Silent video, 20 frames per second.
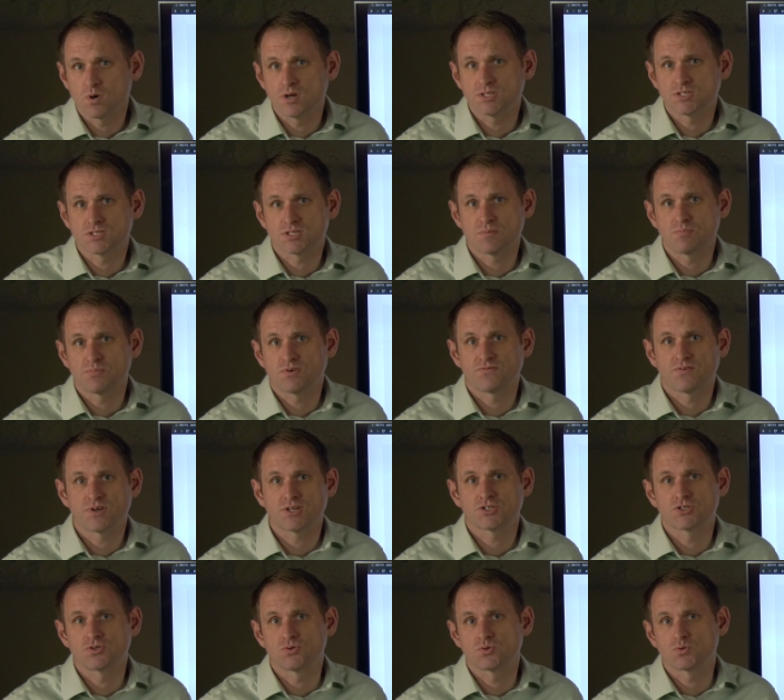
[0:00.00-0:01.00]
why some
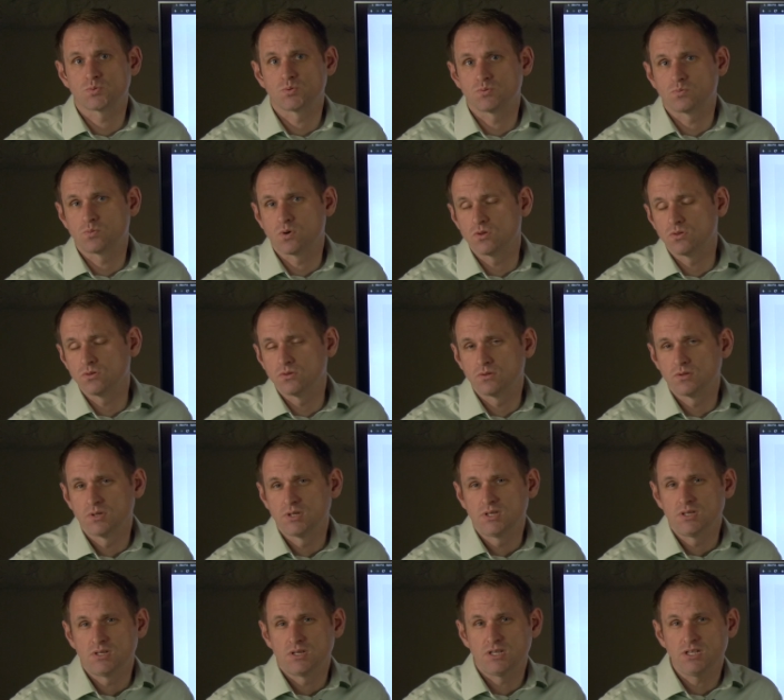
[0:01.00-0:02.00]
professionals would want
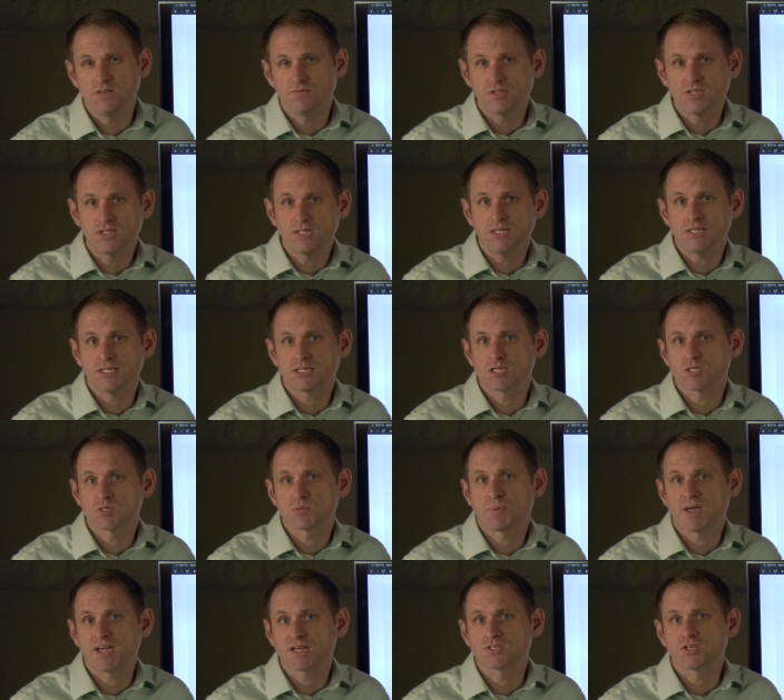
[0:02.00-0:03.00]
and even need the
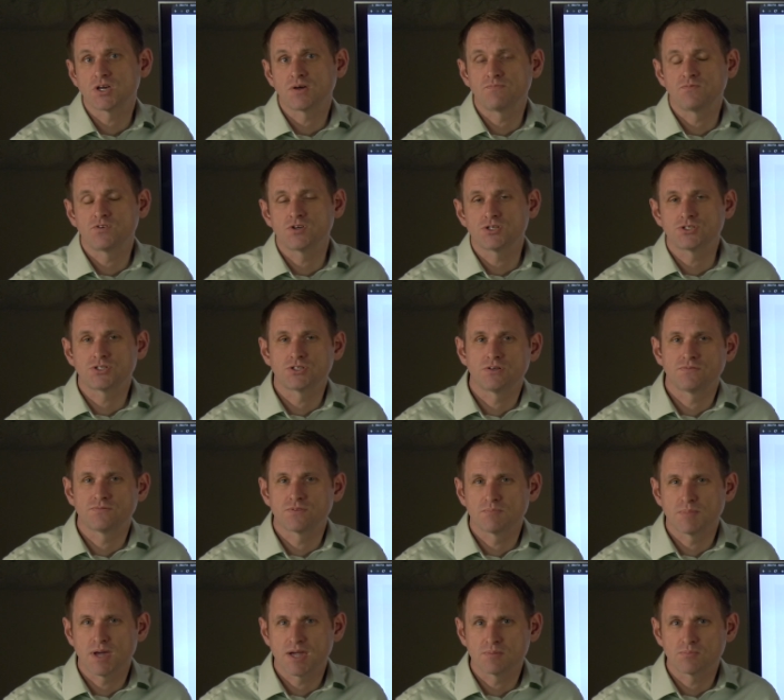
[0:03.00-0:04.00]
spec'd-up version
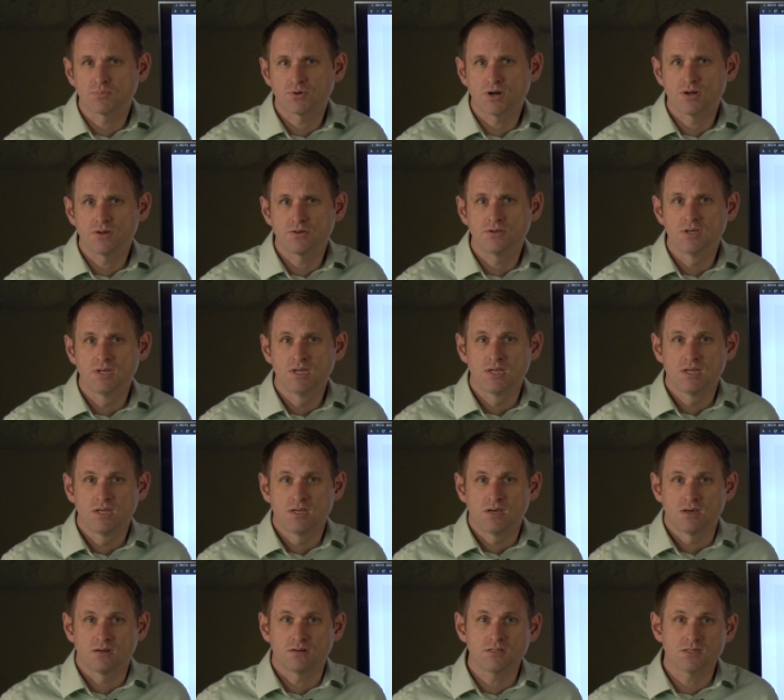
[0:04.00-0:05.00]
of the Mac Pro,
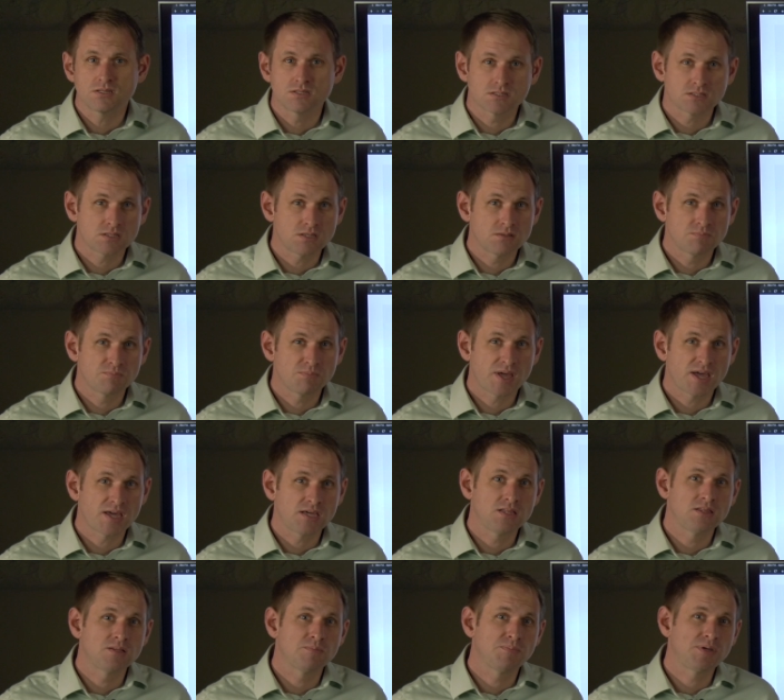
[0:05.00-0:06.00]
and I can see them
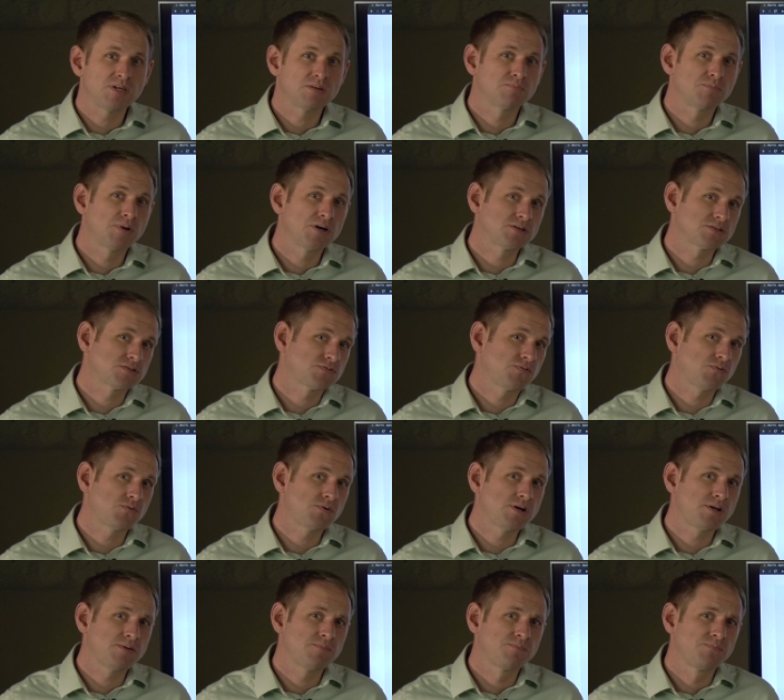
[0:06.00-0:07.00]
paying the big bucks
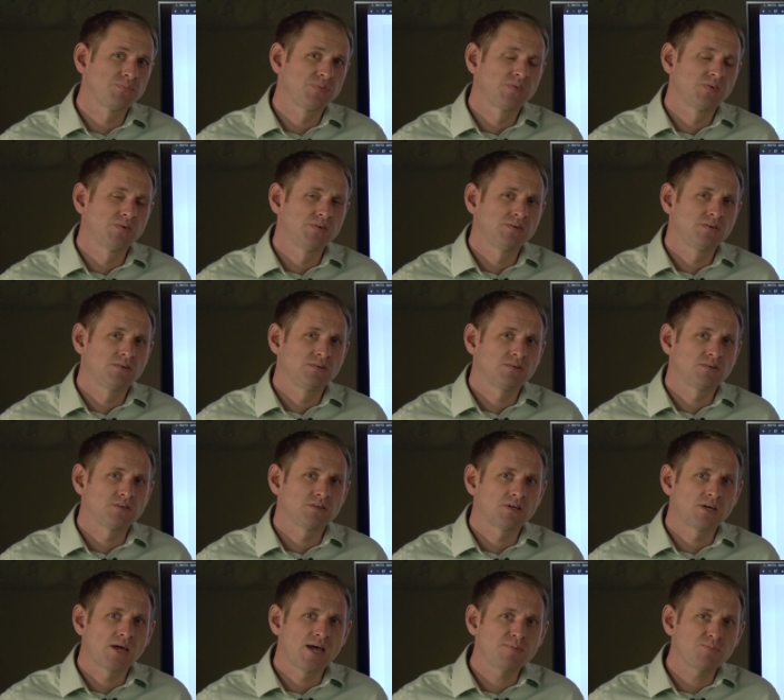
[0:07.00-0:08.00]
for it.
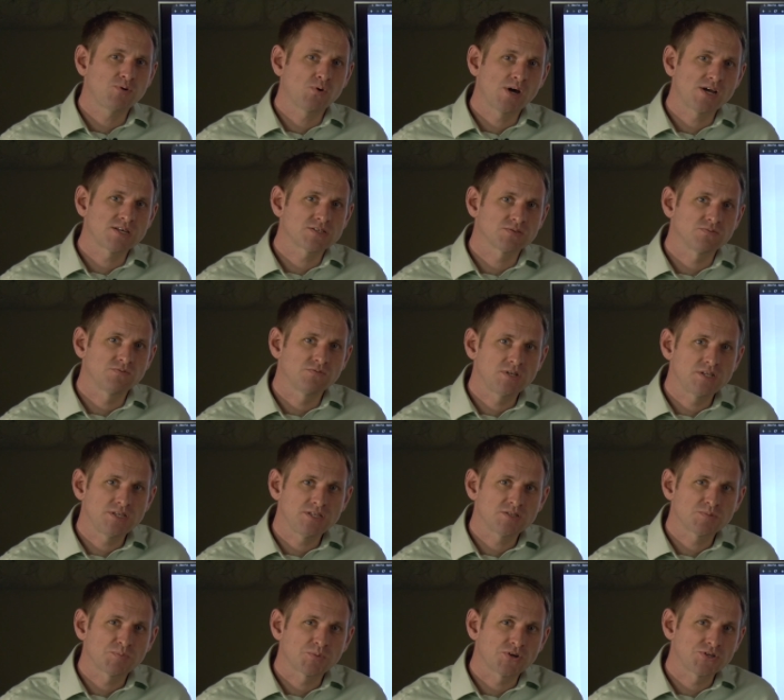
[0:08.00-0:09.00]
Now, Apple hasn't
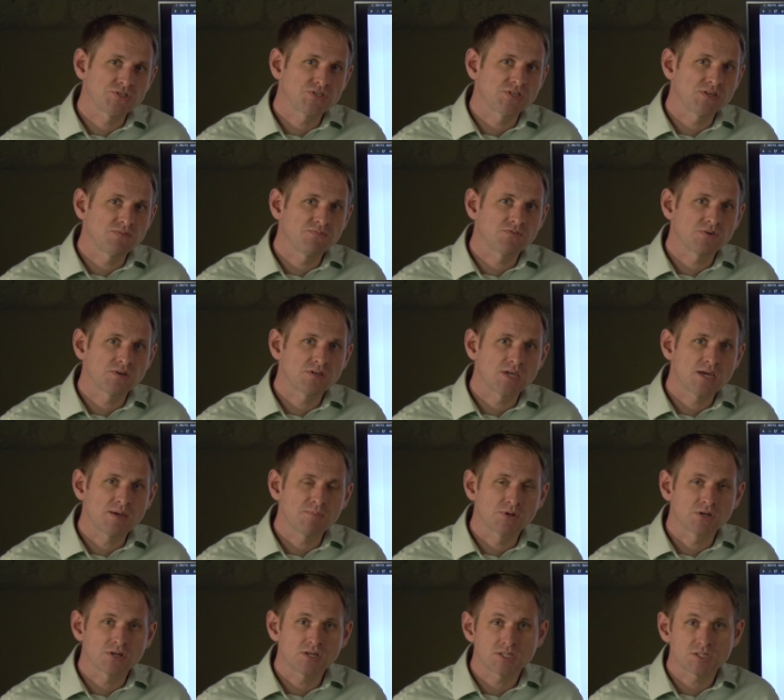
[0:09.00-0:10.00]
released pricing info
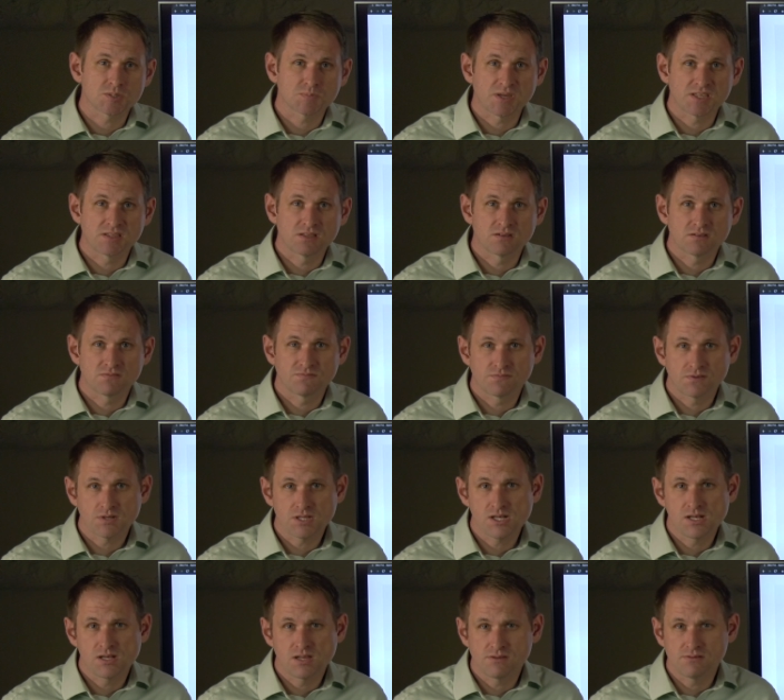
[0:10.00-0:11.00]
yet, but I expect that a
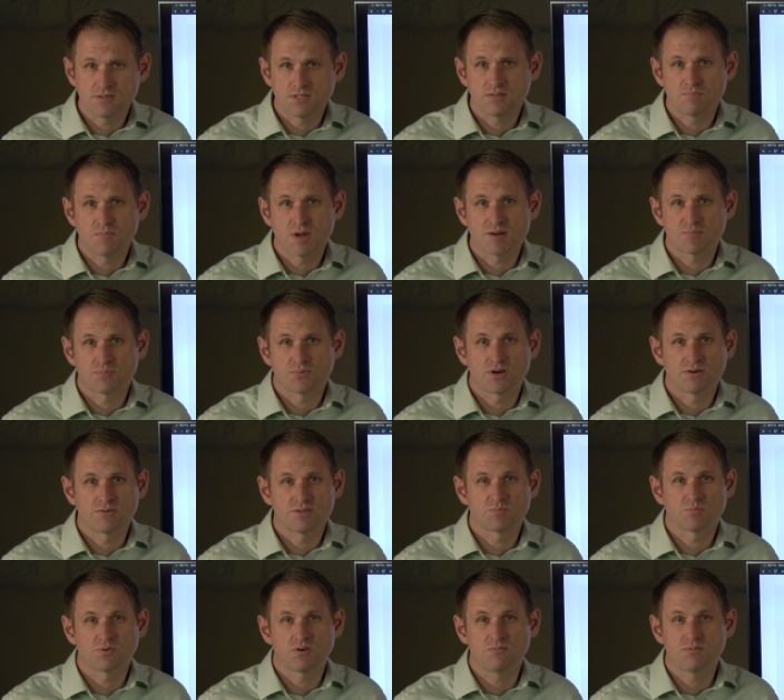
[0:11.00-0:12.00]
fully loaded Mac Pro
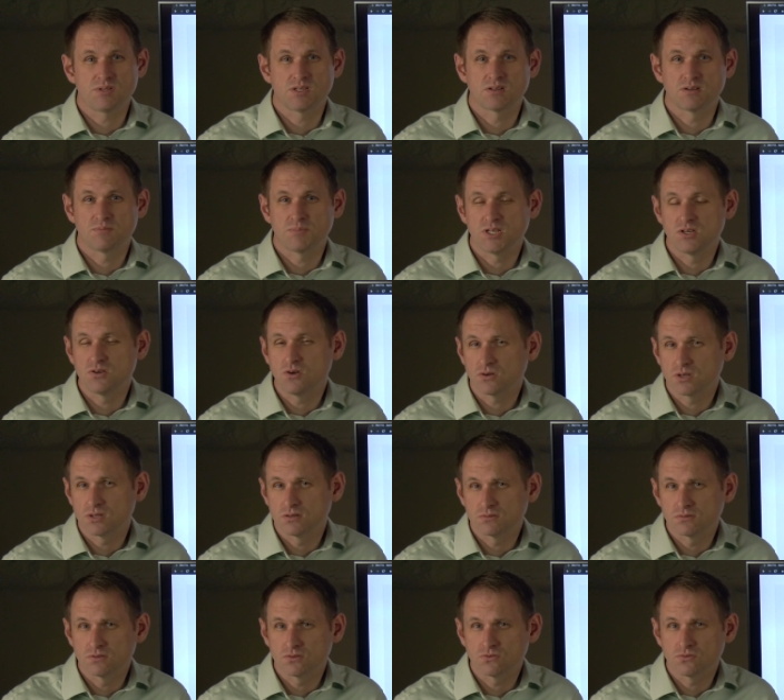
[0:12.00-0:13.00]
is probably going to be
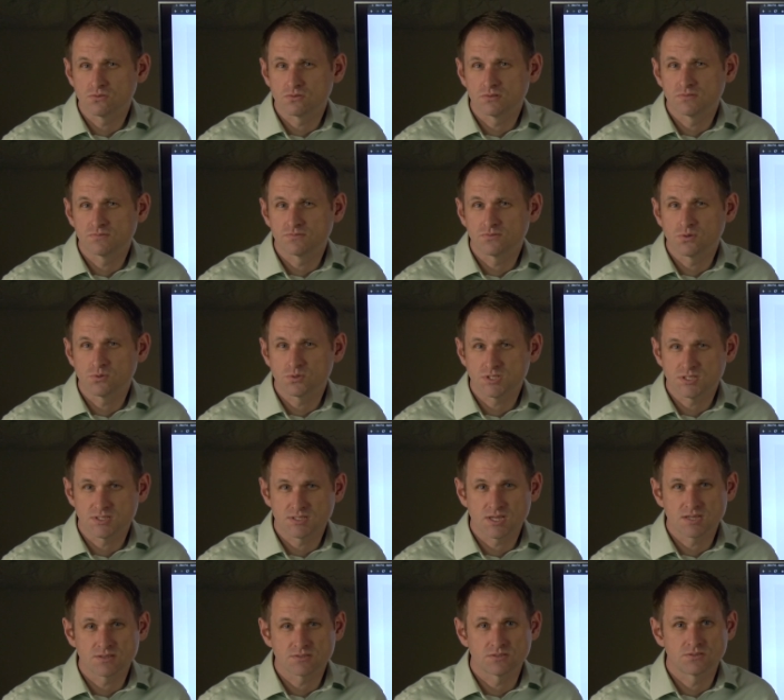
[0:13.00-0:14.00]
knocking on the door of
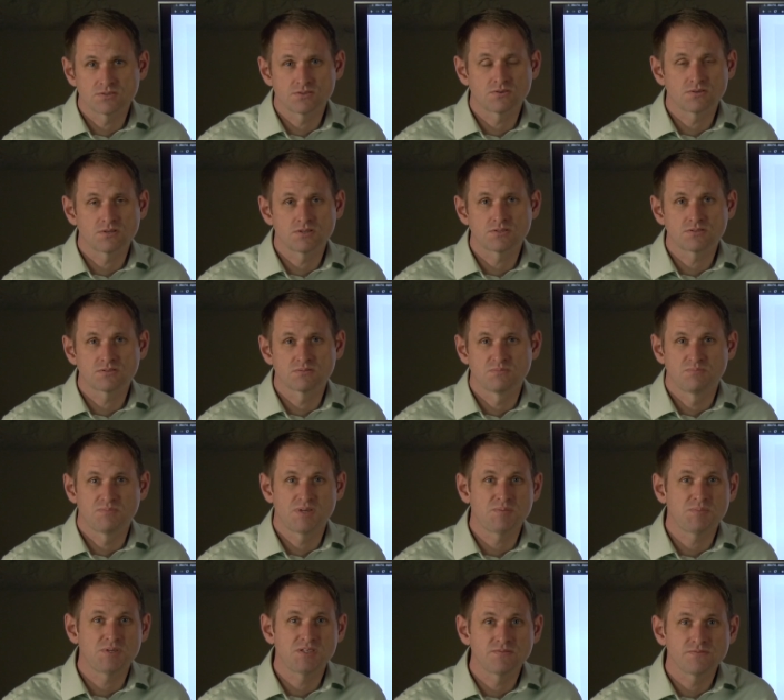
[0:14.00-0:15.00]
$40,000,
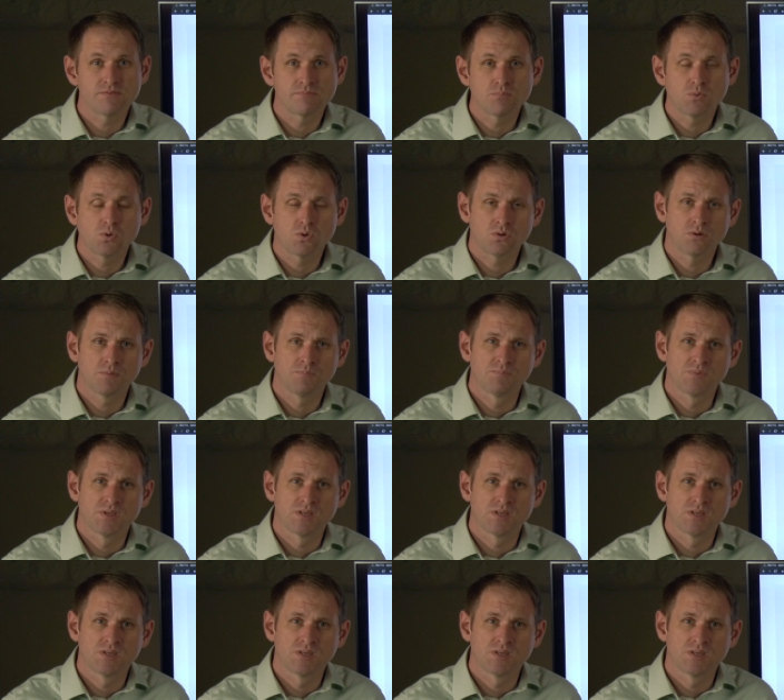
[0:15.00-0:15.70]
maybe even more.